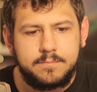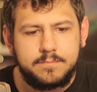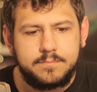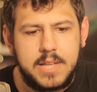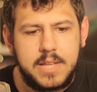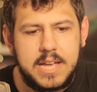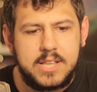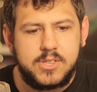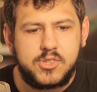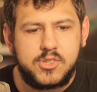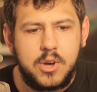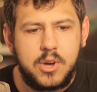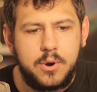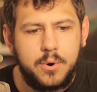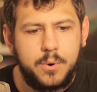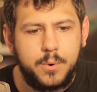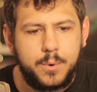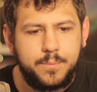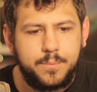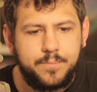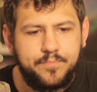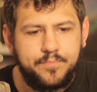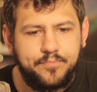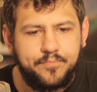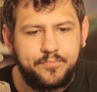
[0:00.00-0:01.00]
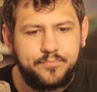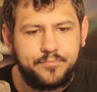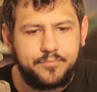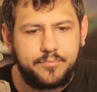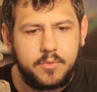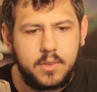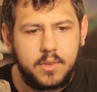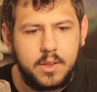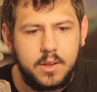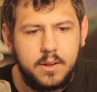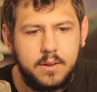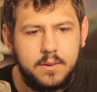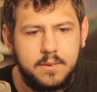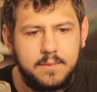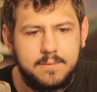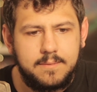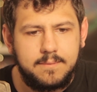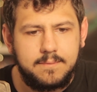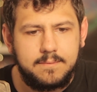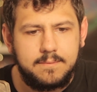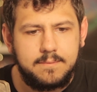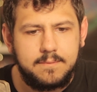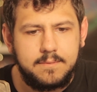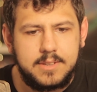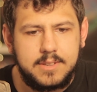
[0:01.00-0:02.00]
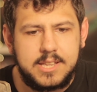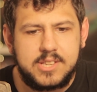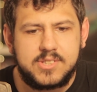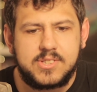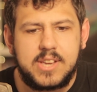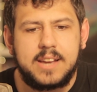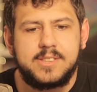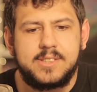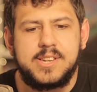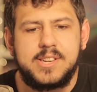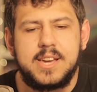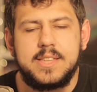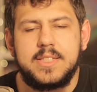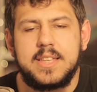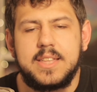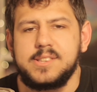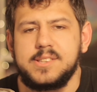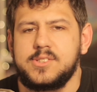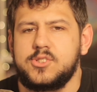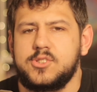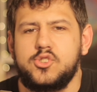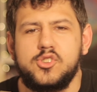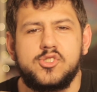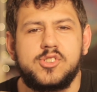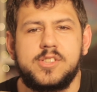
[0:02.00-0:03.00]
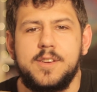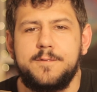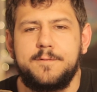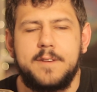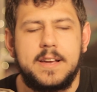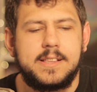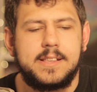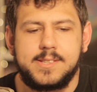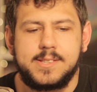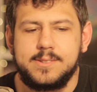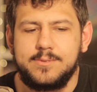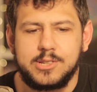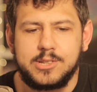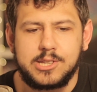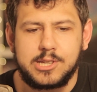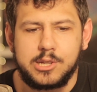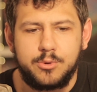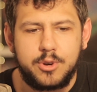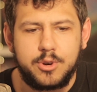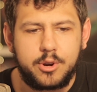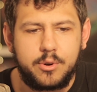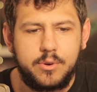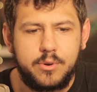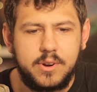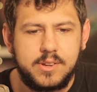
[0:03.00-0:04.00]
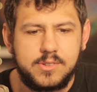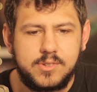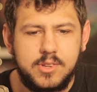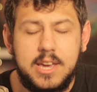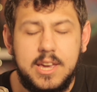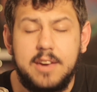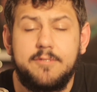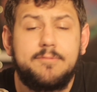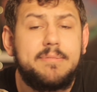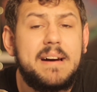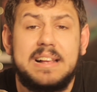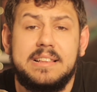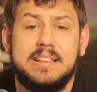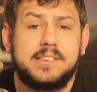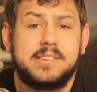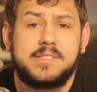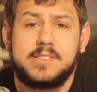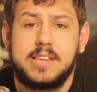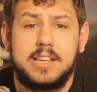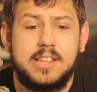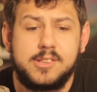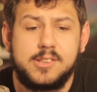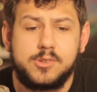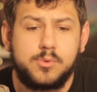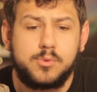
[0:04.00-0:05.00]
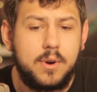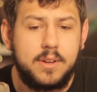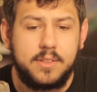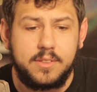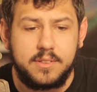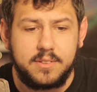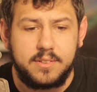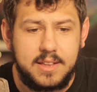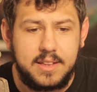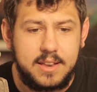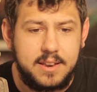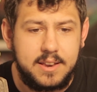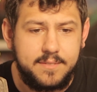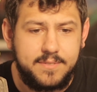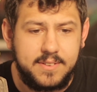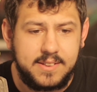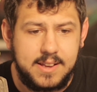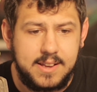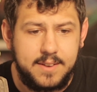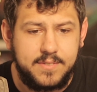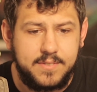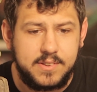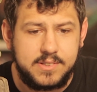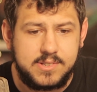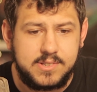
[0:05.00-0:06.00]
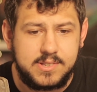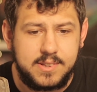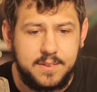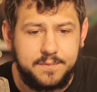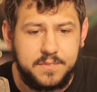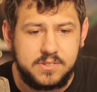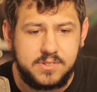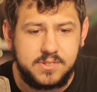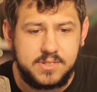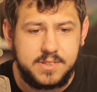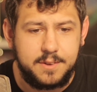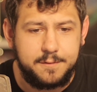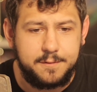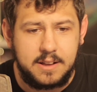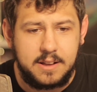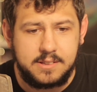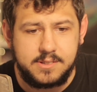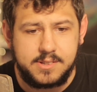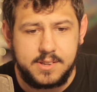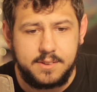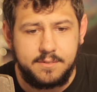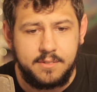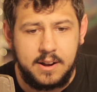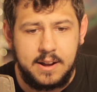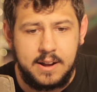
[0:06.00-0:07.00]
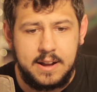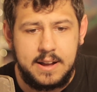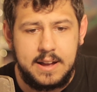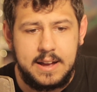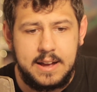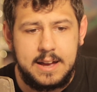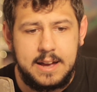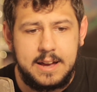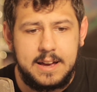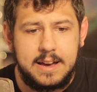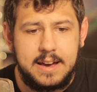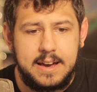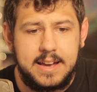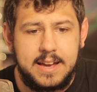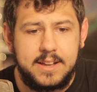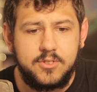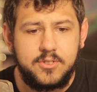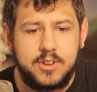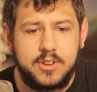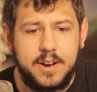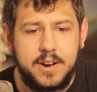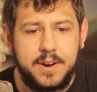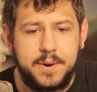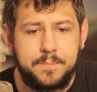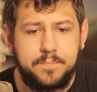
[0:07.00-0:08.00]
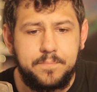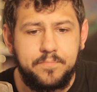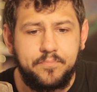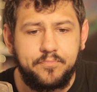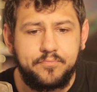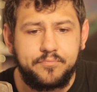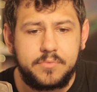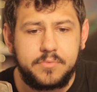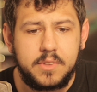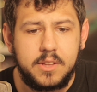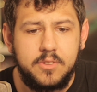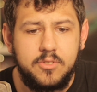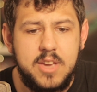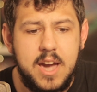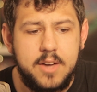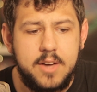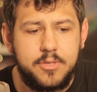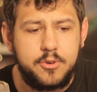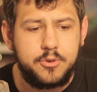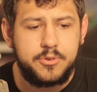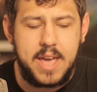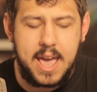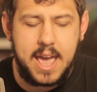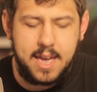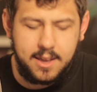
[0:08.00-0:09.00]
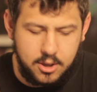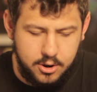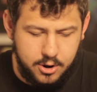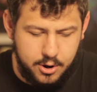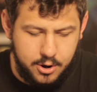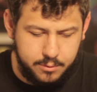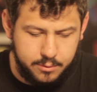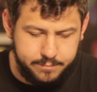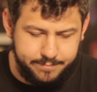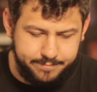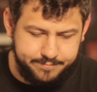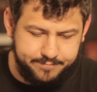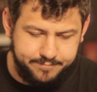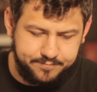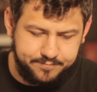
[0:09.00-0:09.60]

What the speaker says: And so this idea that it's just defensive is ludicrous. Give Palestinians one, then, if it's defensive. And the other day, you know,